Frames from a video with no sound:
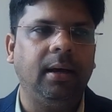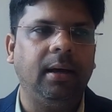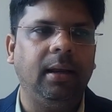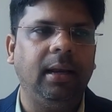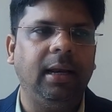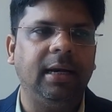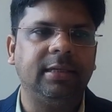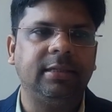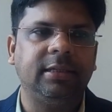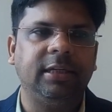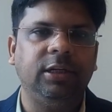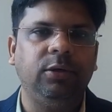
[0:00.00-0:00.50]

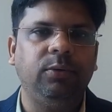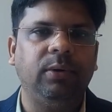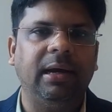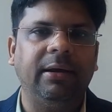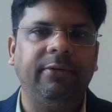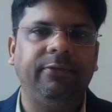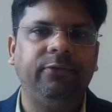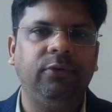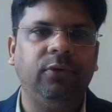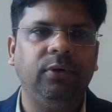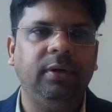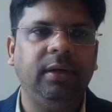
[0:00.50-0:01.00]
let's say you
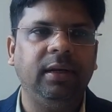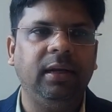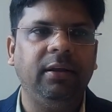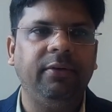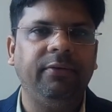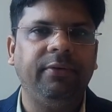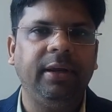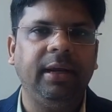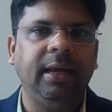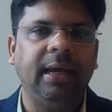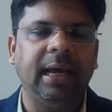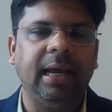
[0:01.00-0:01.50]
have food
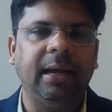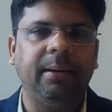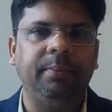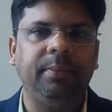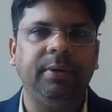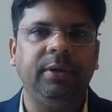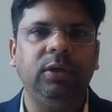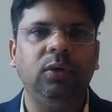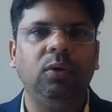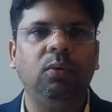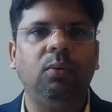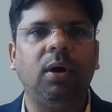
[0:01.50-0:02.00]
delivery app,
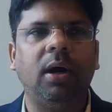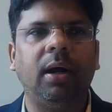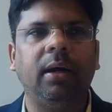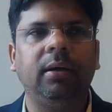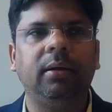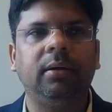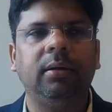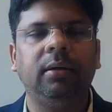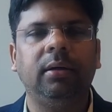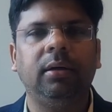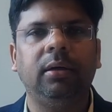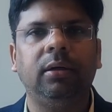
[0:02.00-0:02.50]
you
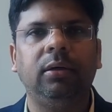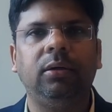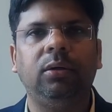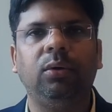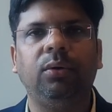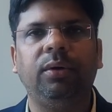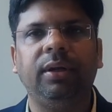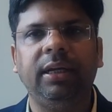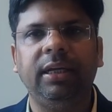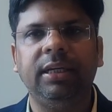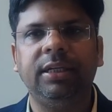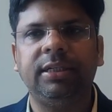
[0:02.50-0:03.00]
want to
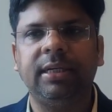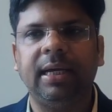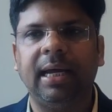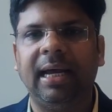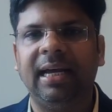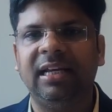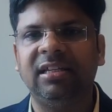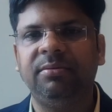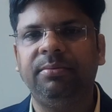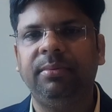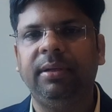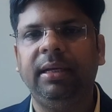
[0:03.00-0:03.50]
reach
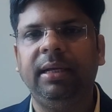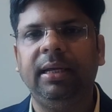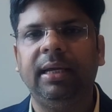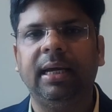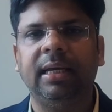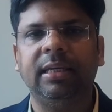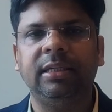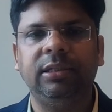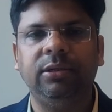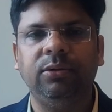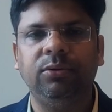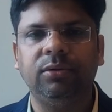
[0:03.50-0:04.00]
as many
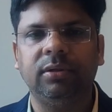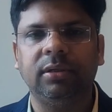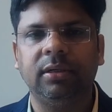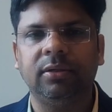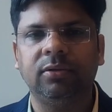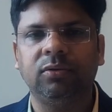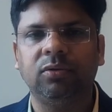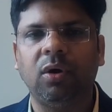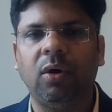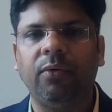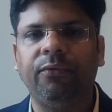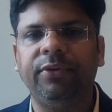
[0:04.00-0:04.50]
as
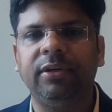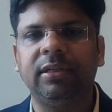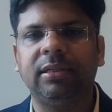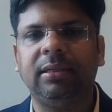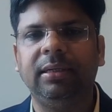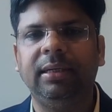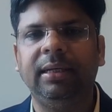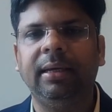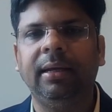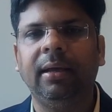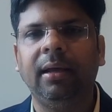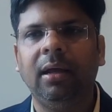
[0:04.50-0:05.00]
users. So
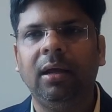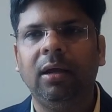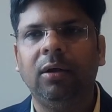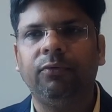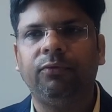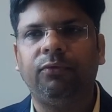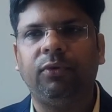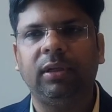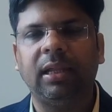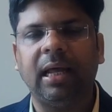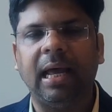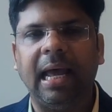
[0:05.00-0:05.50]
obviously
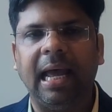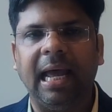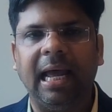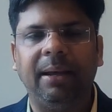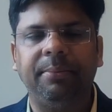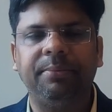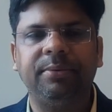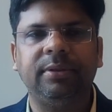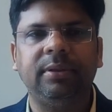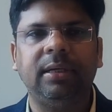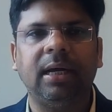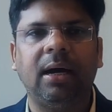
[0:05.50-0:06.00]
for the
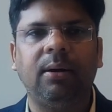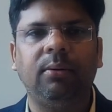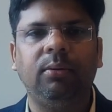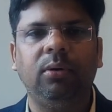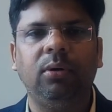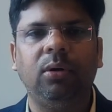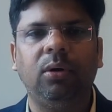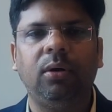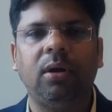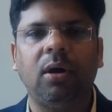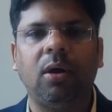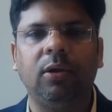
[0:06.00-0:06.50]
apps
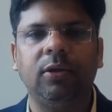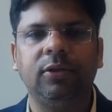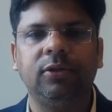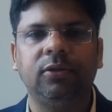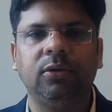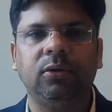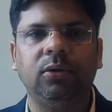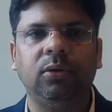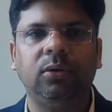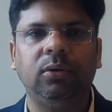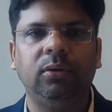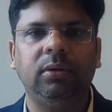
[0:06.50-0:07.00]
download
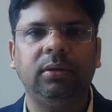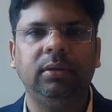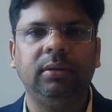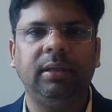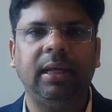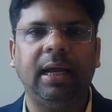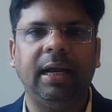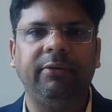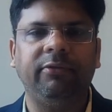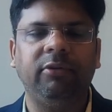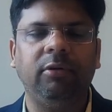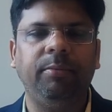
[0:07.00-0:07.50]
also,
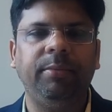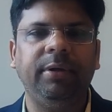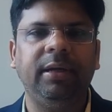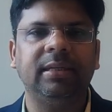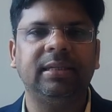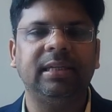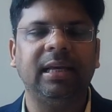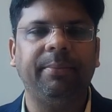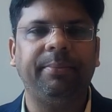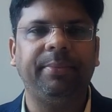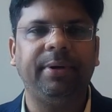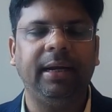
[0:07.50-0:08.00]
that will be a
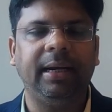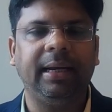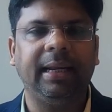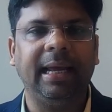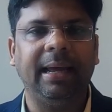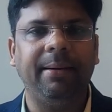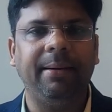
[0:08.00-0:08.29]
separate